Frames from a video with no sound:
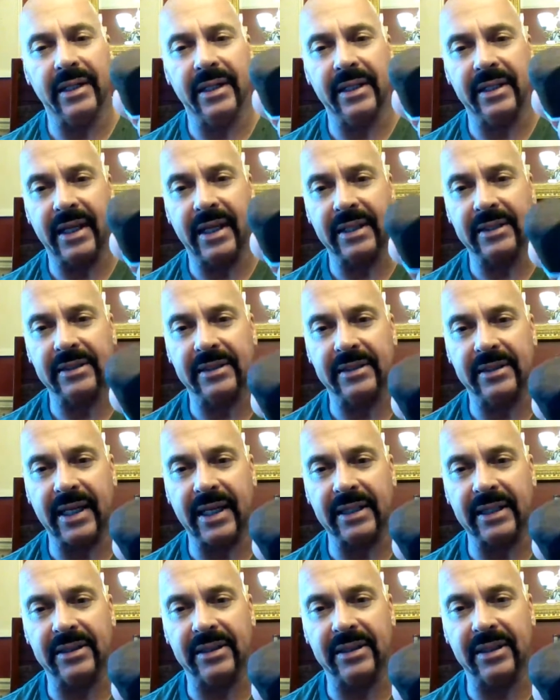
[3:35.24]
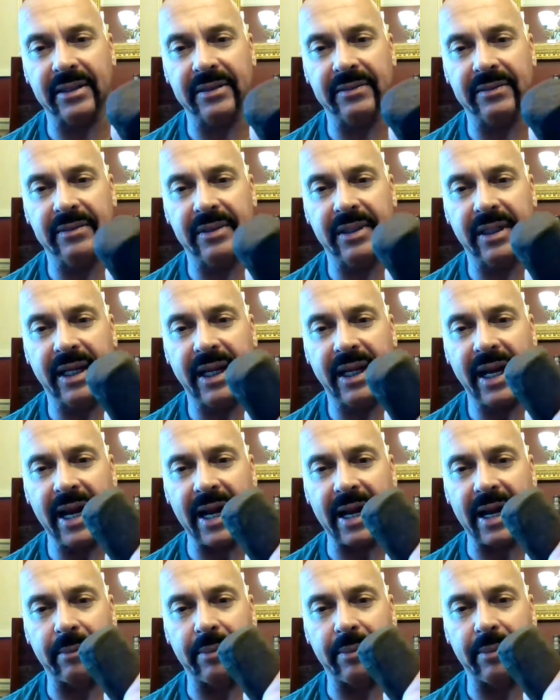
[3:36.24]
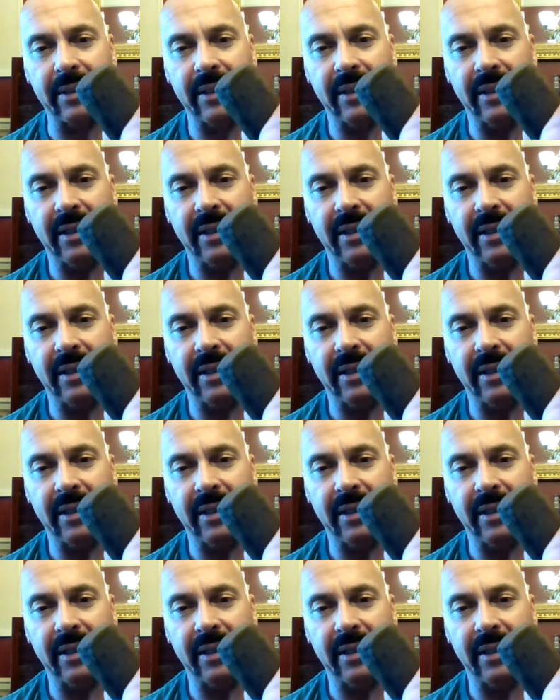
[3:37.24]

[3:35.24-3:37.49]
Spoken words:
Look at that's the cap.